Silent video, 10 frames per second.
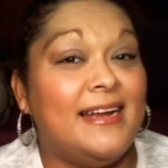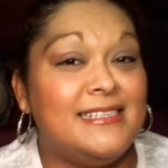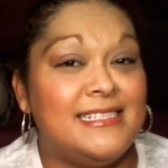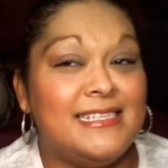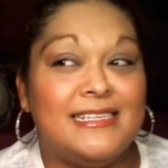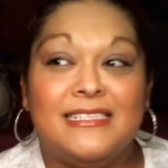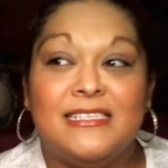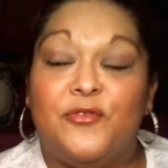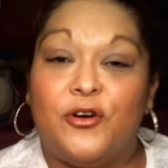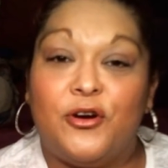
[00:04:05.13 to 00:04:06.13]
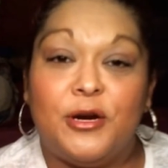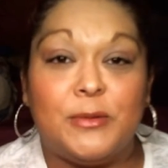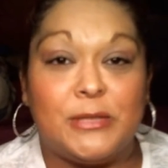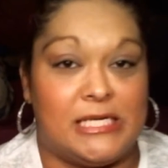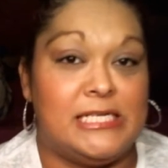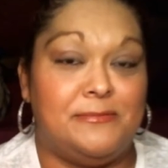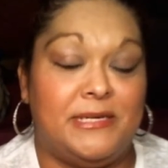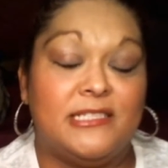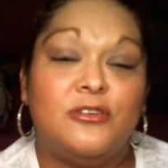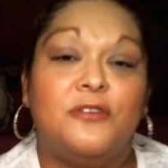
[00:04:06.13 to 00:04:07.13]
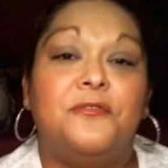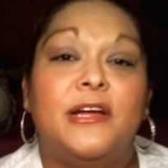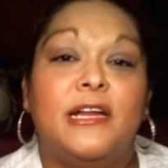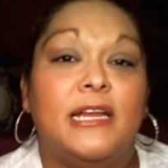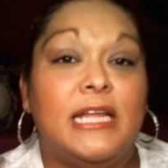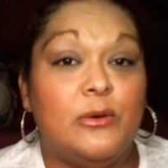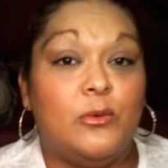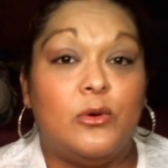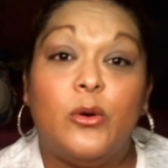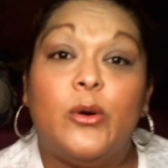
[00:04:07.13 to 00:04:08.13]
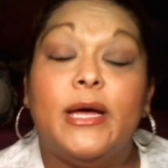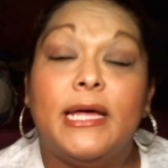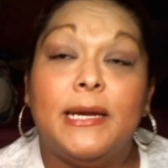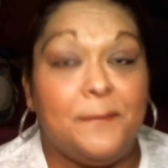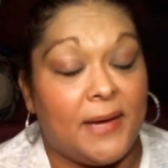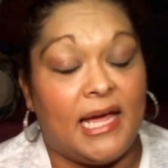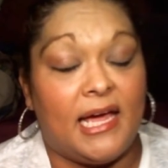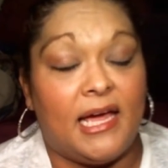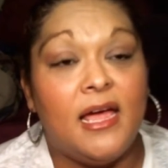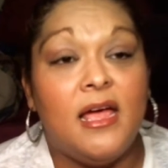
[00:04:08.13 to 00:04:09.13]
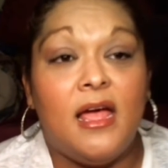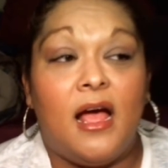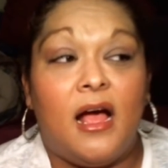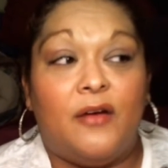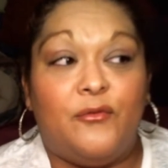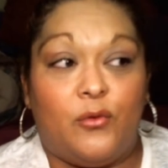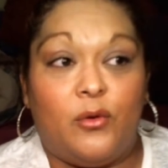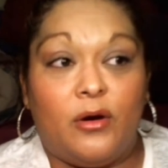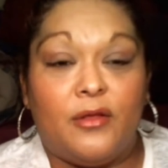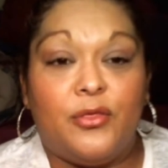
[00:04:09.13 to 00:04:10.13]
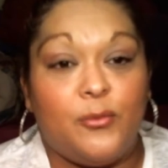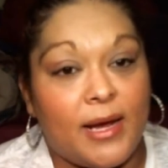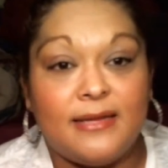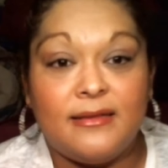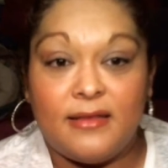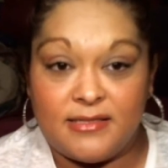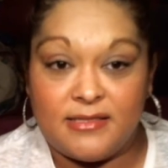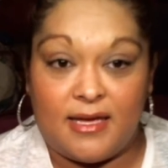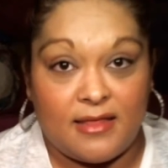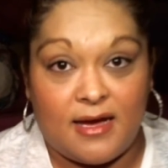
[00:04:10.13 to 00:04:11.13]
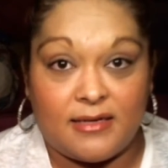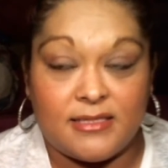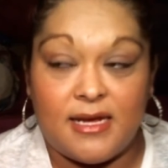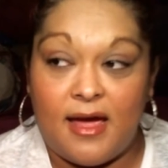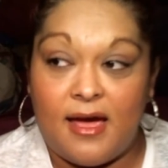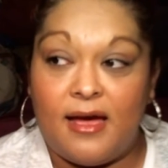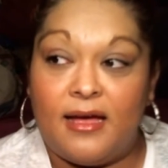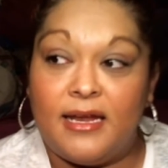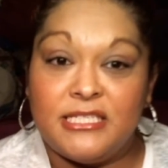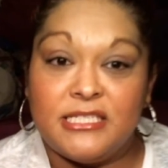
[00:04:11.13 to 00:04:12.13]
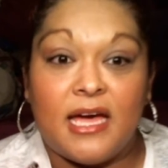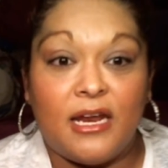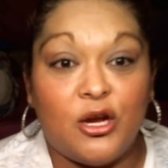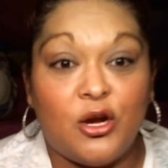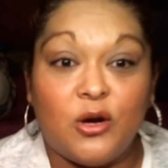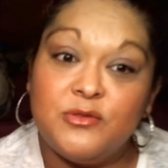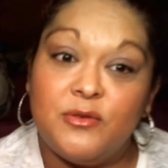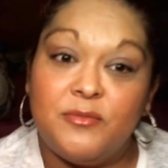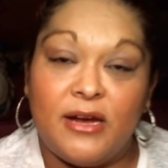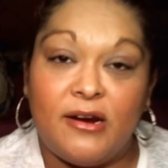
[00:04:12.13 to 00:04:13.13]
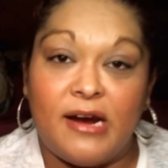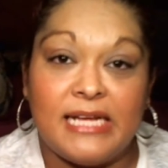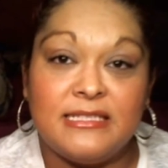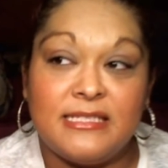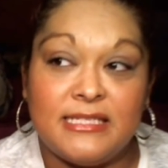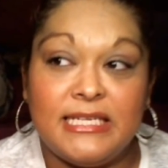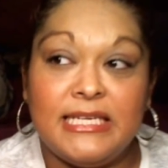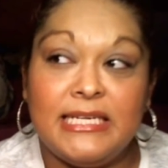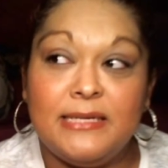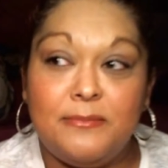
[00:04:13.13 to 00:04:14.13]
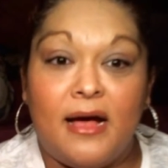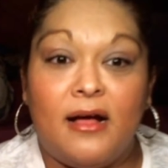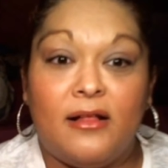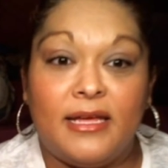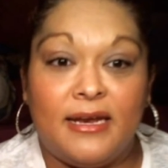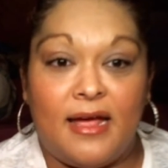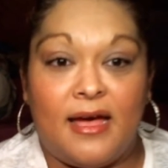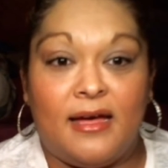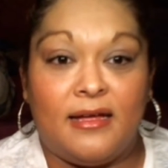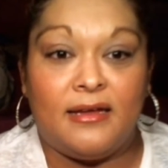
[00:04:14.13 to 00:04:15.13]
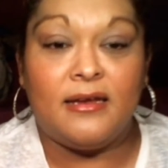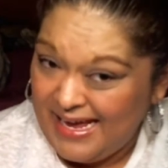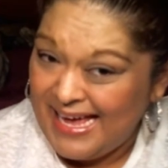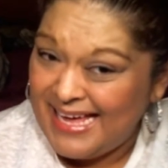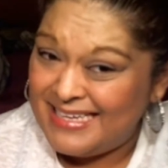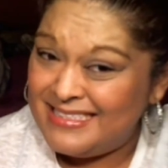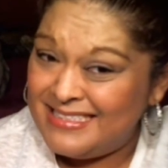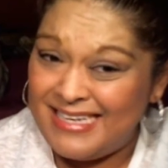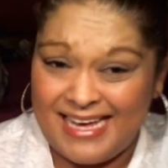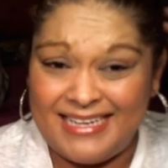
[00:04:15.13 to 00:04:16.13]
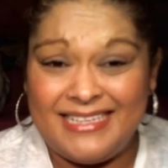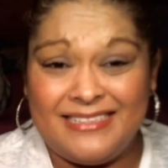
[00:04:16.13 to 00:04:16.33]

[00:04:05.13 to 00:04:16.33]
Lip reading: idea for her to pretend to be his girlfriend, and he will go ahead and pay for the rent and things like that. And it just kind of goes from there. And seeing Mal and Anne, I